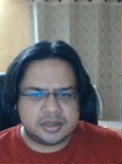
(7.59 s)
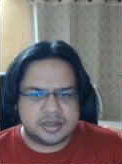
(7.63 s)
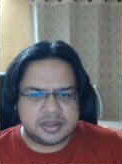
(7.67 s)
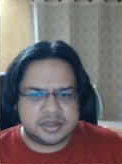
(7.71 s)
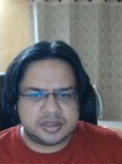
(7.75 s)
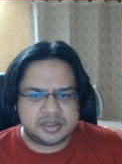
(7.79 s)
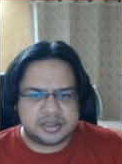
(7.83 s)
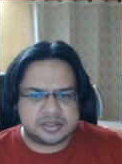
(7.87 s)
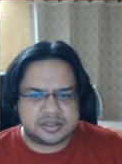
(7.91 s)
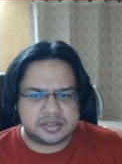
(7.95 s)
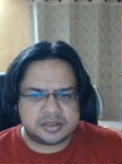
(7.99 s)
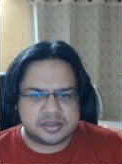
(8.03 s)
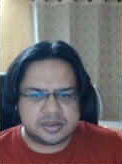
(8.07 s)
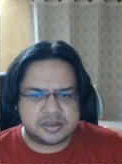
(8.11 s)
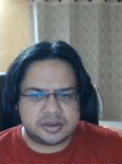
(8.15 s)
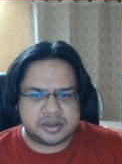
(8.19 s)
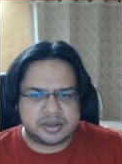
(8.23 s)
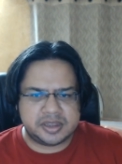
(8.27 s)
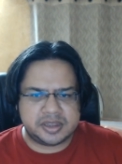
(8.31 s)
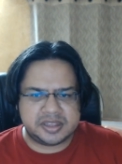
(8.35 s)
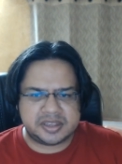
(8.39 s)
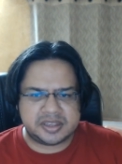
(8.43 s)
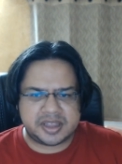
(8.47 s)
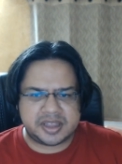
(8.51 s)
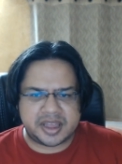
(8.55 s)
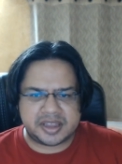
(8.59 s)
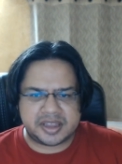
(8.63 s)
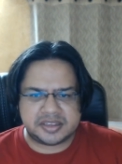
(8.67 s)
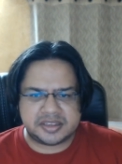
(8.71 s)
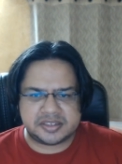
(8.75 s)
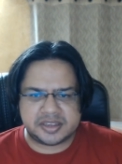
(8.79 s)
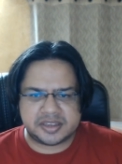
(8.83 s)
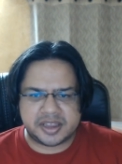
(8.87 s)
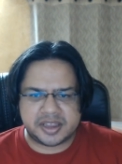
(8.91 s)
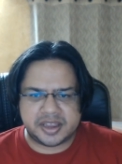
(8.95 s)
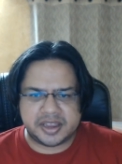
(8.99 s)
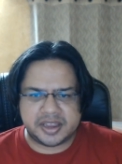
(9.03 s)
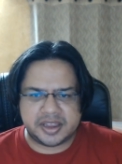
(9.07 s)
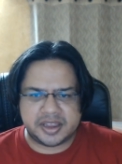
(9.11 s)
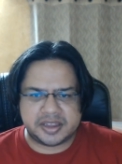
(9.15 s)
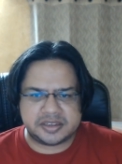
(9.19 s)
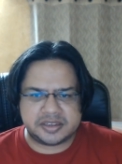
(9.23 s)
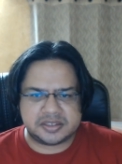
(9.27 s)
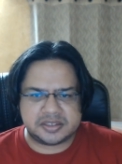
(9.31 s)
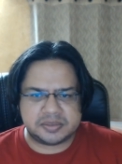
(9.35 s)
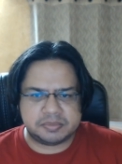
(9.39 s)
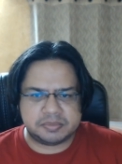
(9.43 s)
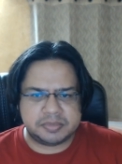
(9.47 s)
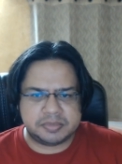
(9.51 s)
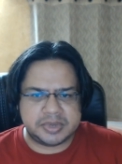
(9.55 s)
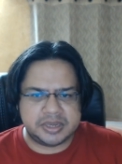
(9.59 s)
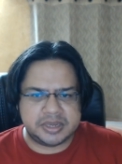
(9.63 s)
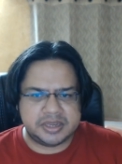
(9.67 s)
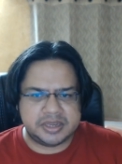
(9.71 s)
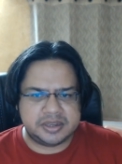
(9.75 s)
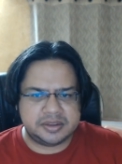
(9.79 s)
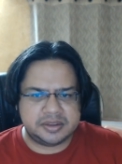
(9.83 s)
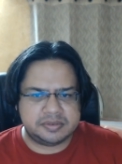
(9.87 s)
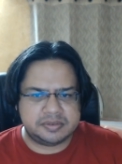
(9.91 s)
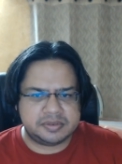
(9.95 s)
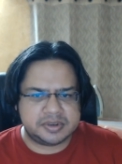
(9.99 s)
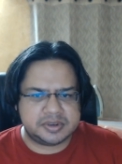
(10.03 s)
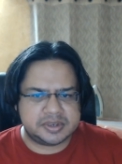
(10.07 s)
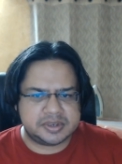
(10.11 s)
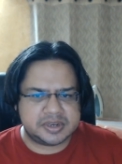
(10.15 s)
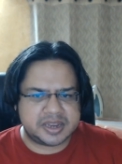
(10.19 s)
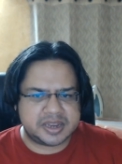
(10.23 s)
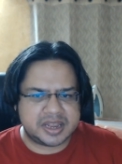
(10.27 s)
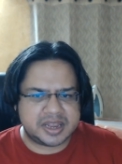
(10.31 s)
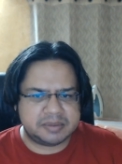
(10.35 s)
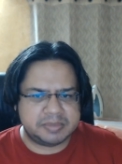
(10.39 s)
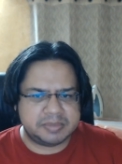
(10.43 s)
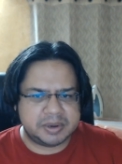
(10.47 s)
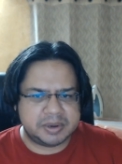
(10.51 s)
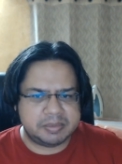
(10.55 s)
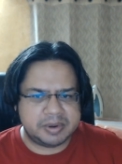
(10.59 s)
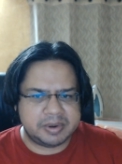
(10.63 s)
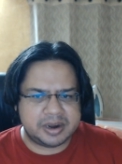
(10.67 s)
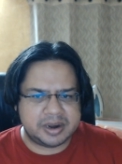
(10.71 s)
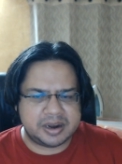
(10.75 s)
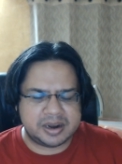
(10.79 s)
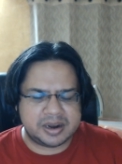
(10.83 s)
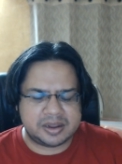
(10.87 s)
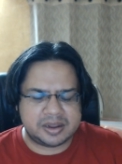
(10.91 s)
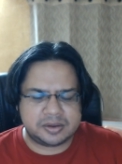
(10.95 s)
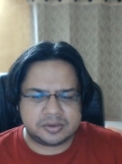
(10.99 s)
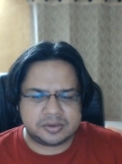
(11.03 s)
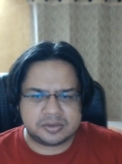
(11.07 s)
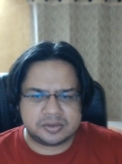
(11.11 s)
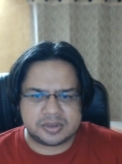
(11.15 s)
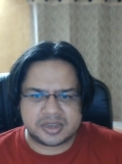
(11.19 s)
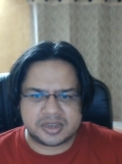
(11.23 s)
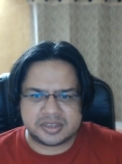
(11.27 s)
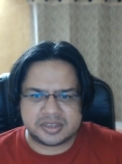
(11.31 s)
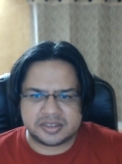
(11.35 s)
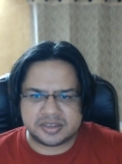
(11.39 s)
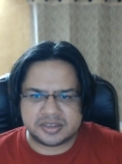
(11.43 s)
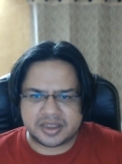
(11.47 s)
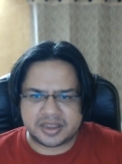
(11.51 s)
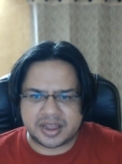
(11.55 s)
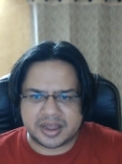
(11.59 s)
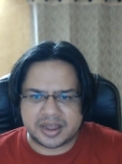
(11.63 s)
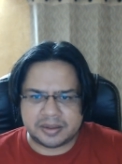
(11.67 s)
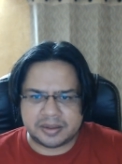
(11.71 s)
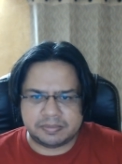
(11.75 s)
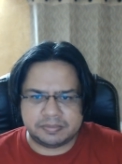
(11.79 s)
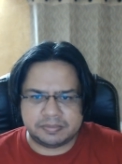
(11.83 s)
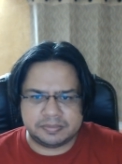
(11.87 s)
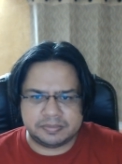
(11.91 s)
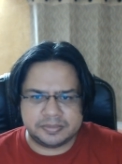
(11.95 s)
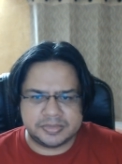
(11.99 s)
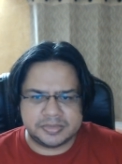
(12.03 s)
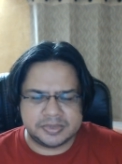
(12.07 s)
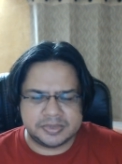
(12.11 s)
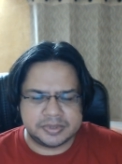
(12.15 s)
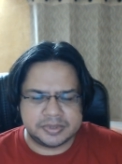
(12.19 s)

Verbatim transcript: It's uh, XASB, which can be pronounced as ZAPS.